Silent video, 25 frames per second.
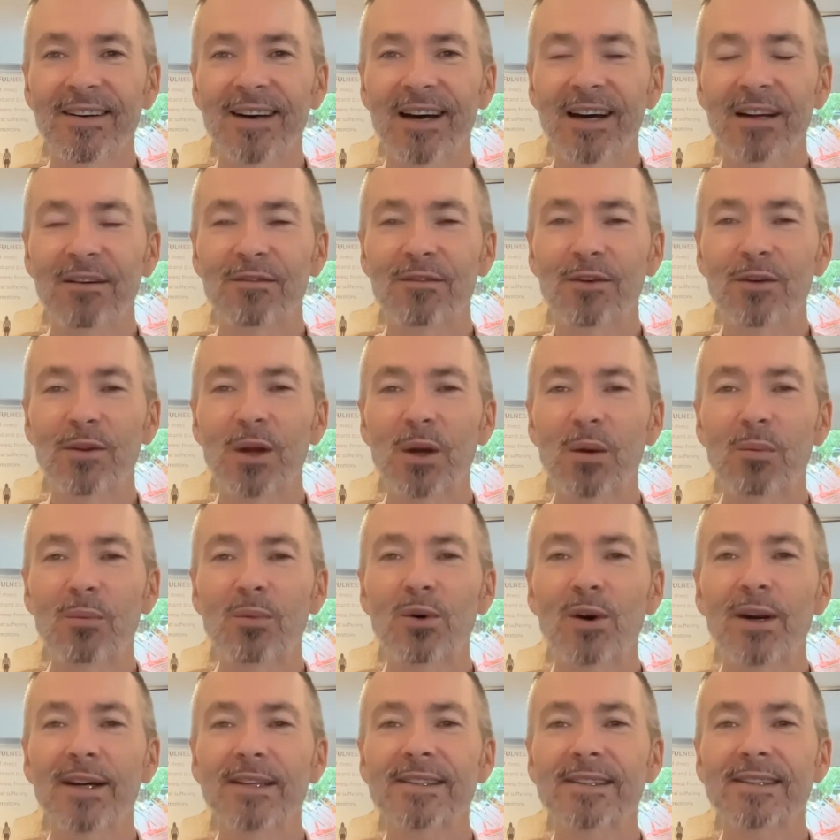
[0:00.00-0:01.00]
and for their
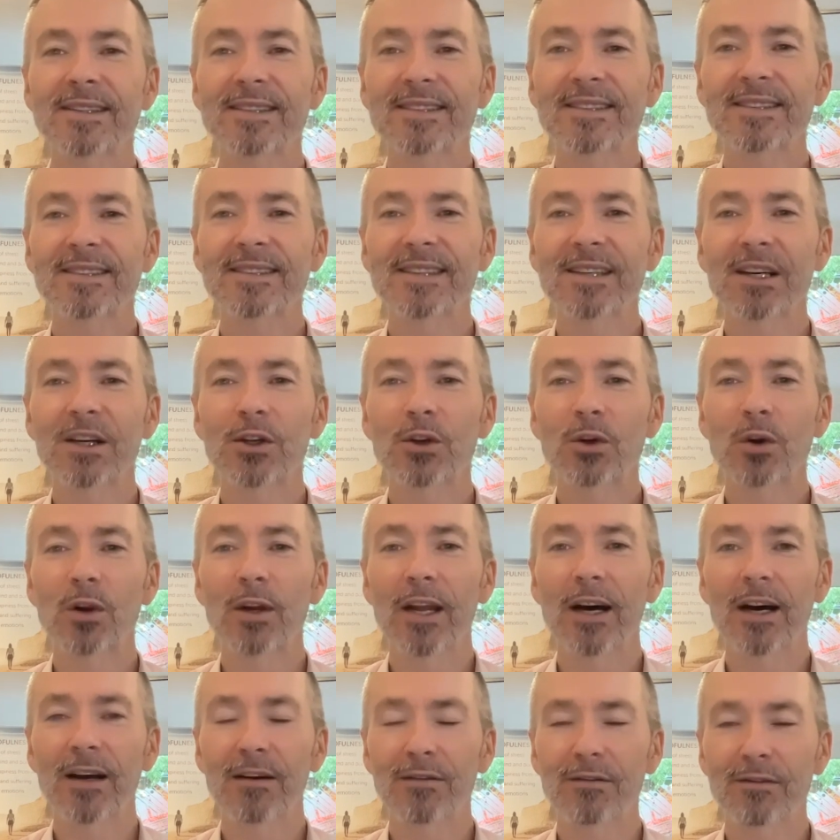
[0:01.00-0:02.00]
presence in your
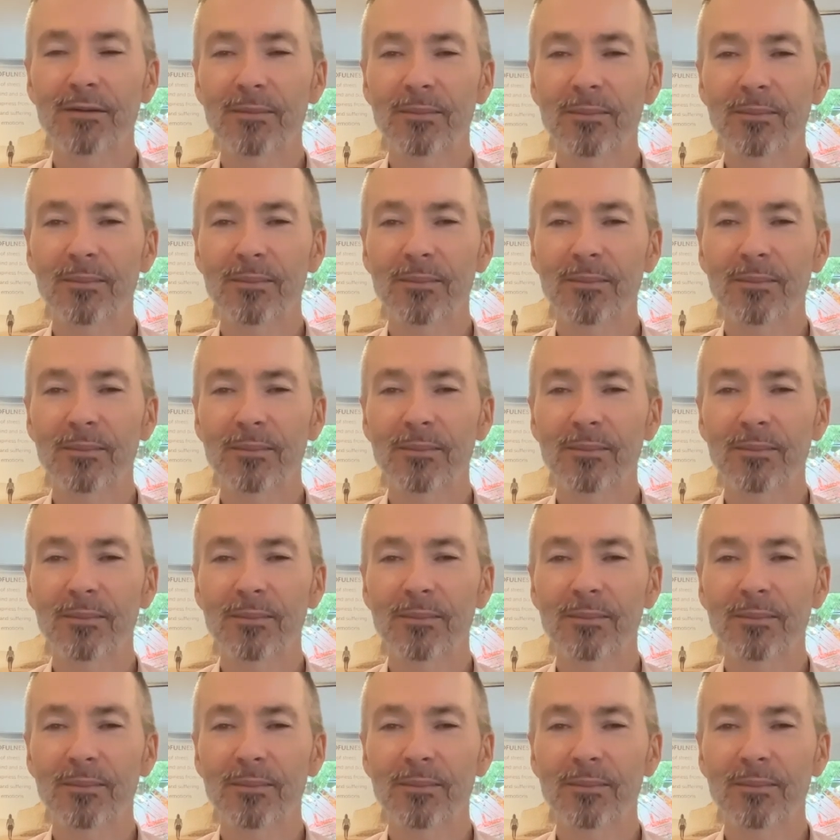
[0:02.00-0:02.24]
life.